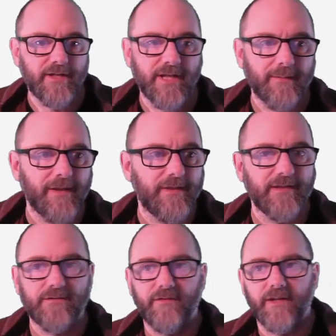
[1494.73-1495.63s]
the hijack
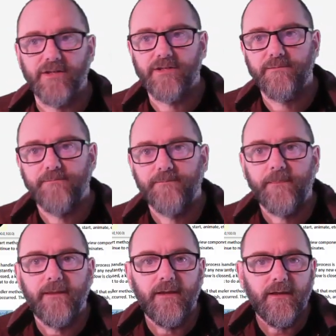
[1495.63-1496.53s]
method is finished.
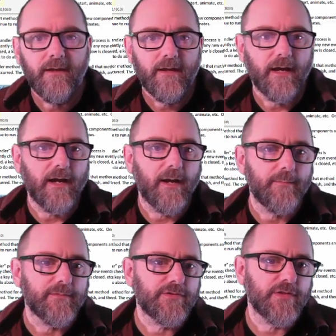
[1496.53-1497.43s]

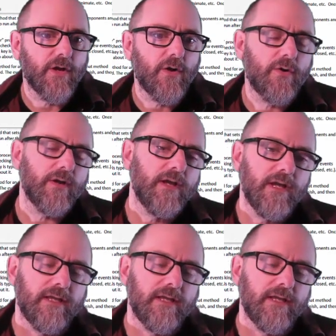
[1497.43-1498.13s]
So